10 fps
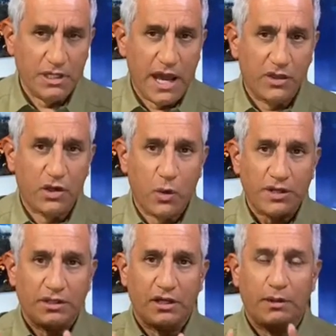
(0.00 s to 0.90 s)
Now the
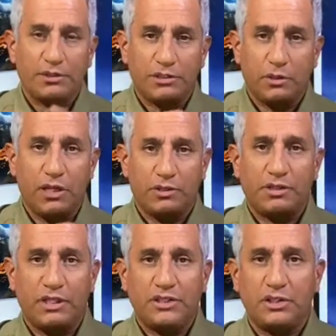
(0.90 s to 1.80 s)
question comes, so
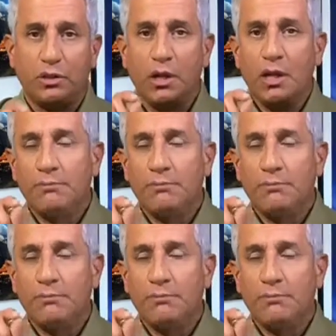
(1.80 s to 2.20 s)
here's the issue.